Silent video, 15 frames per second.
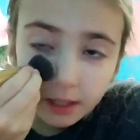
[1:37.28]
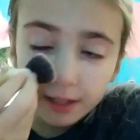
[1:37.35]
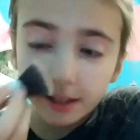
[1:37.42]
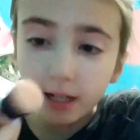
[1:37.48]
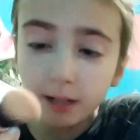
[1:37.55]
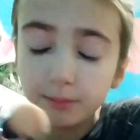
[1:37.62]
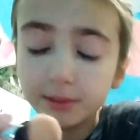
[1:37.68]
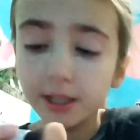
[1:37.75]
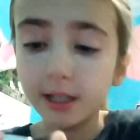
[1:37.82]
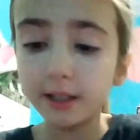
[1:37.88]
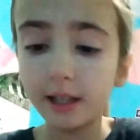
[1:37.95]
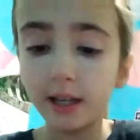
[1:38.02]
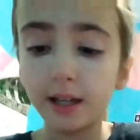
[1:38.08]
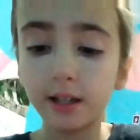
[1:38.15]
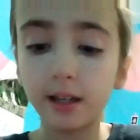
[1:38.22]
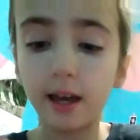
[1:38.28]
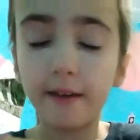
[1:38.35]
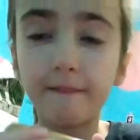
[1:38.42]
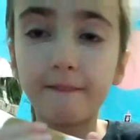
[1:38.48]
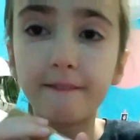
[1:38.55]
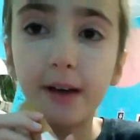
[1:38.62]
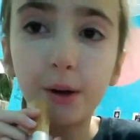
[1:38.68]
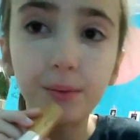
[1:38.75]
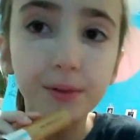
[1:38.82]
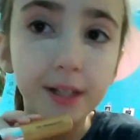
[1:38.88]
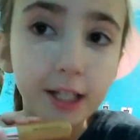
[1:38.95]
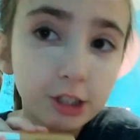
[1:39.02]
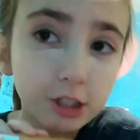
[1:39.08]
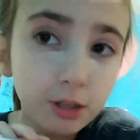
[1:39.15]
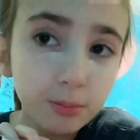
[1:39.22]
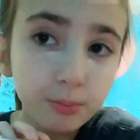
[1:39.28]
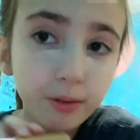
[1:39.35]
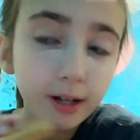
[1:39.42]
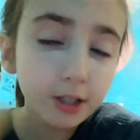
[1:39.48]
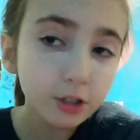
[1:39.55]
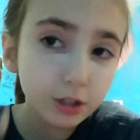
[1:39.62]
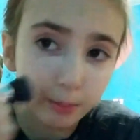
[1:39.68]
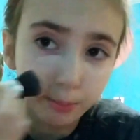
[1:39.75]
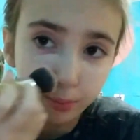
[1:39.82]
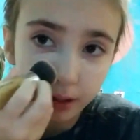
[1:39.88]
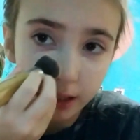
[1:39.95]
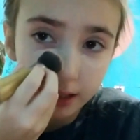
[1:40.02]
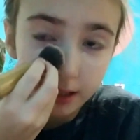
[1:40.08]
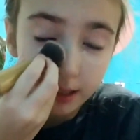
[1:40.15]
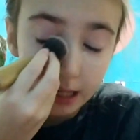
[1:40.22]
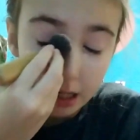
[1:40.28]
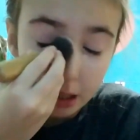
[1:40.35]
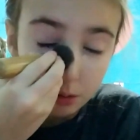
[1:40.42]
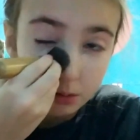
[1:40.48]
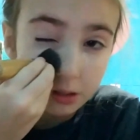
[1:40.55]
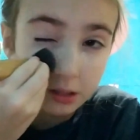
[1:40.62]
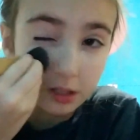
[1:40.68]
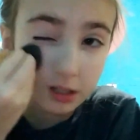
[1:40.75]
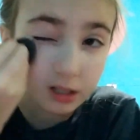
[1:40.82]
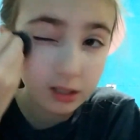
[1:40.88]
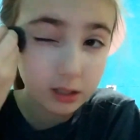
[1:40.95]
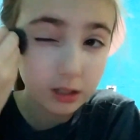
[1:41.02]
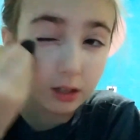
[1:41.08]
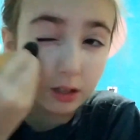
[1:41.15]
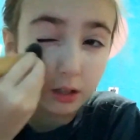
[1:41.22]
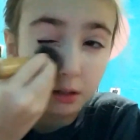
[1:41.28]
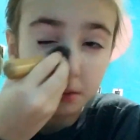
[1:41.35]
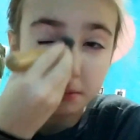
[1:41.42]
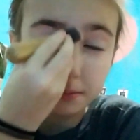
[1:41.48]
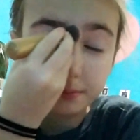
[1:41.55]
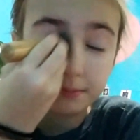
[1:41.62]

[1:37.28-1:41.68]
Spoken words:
And then I'm taking a foundation brush to blend out the concealer.